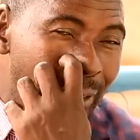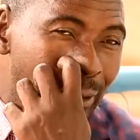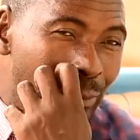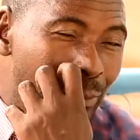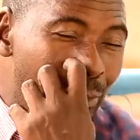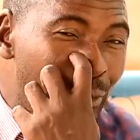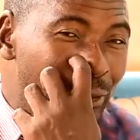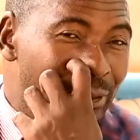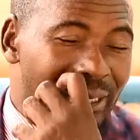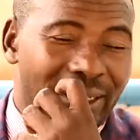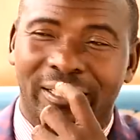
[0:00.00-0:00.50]

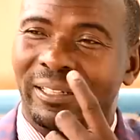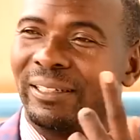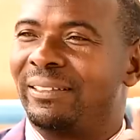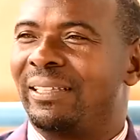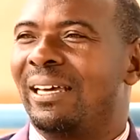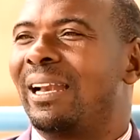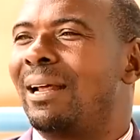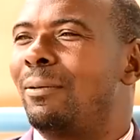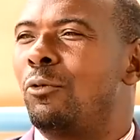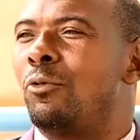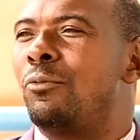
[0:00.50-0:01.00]

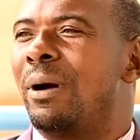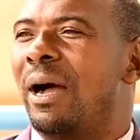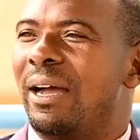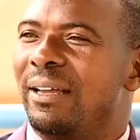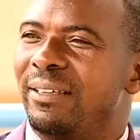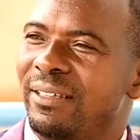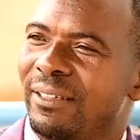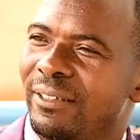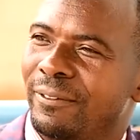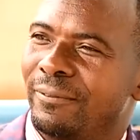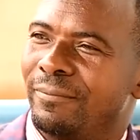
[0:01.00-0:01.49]
umusekirite
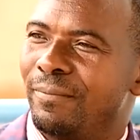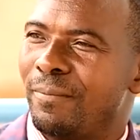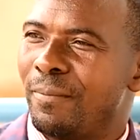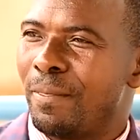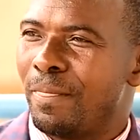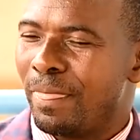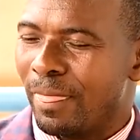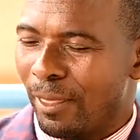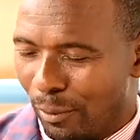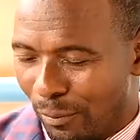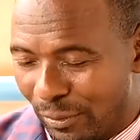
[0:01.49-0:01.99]
yarabumpaye
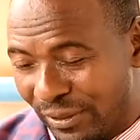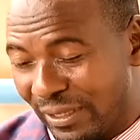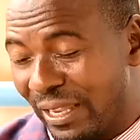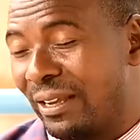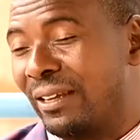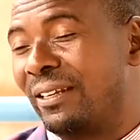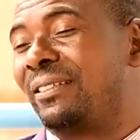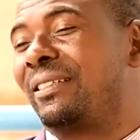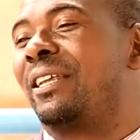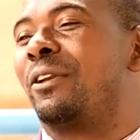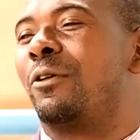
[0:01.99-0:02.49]

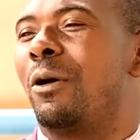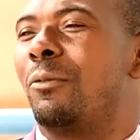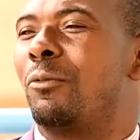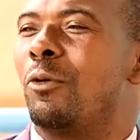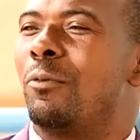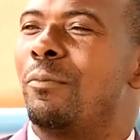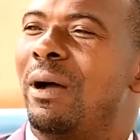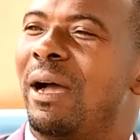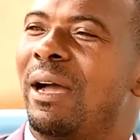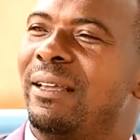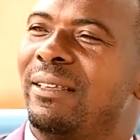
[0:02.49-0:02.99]
umusekirite niwe
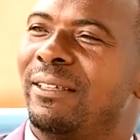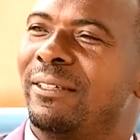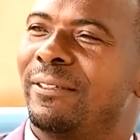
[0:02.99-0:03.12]
abumpaye